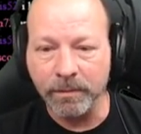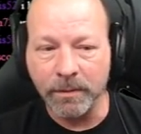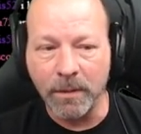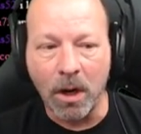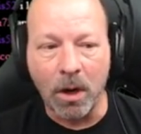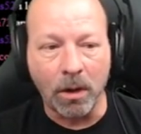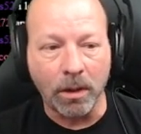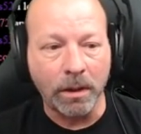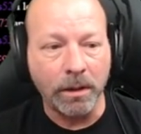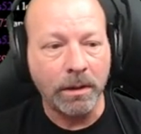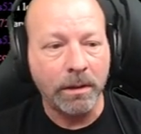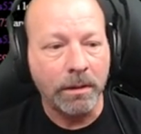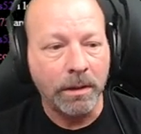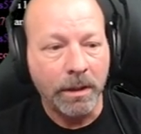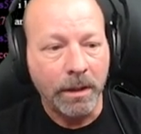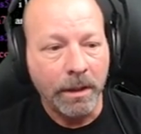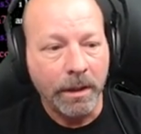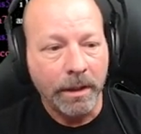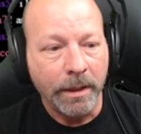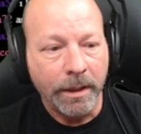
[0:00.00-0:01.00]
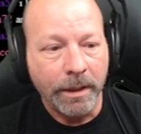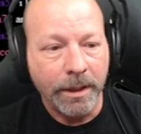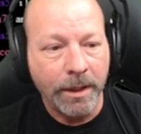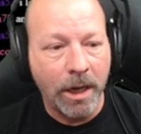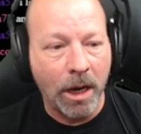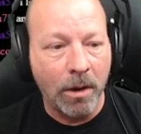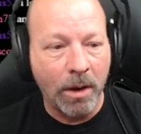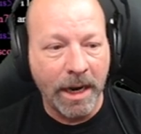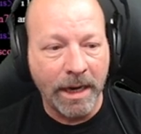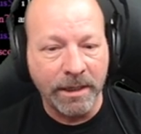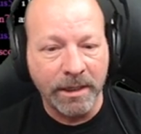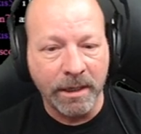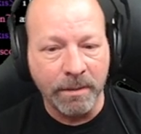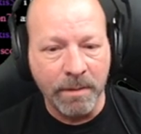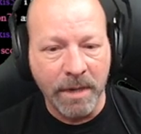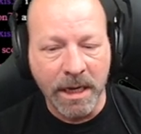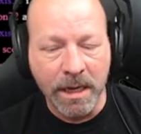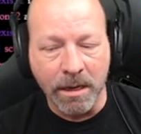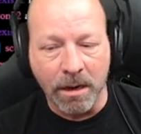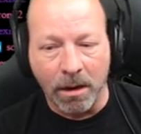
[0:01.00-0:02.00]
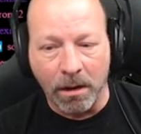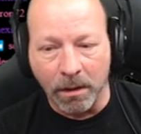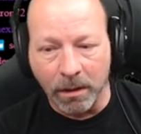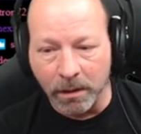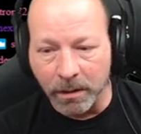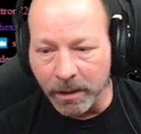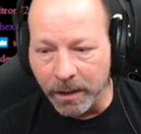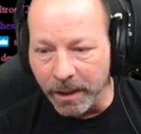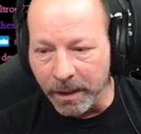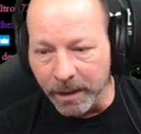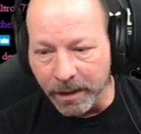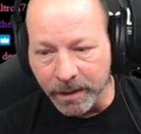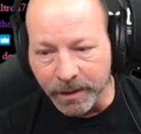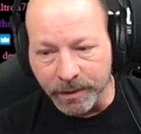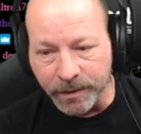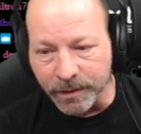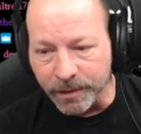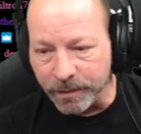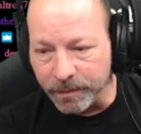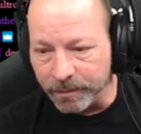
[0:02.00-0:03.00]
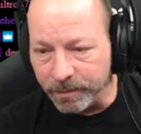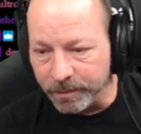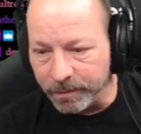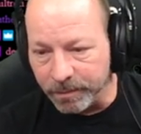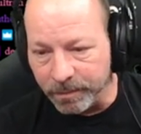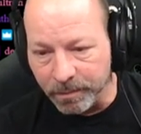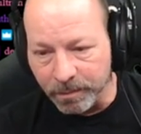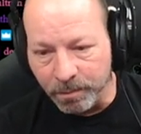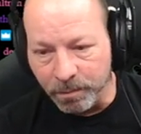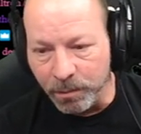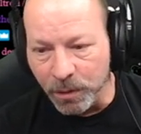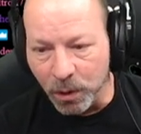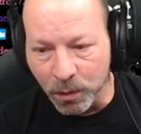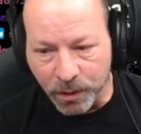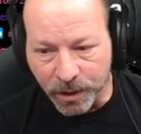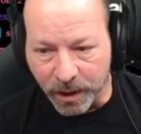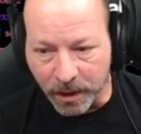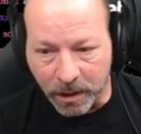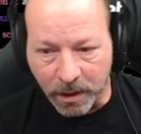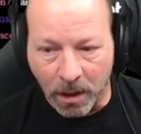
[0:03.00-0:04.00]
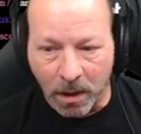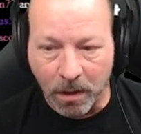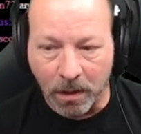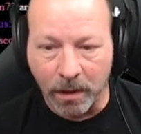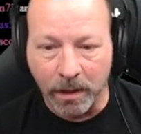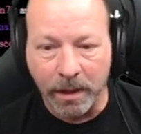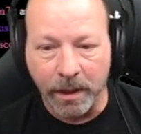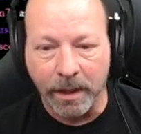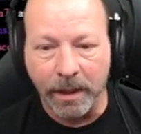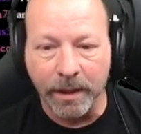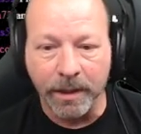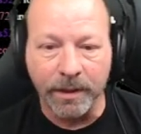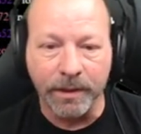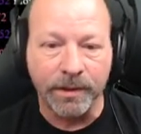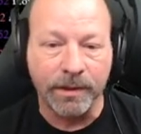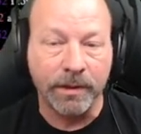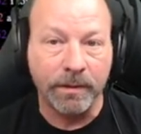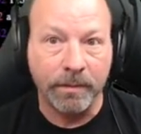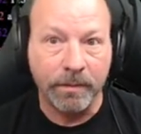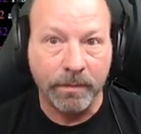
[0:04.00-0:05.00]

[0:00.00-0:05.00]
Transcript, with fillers: art you know, and to me, art is music, art is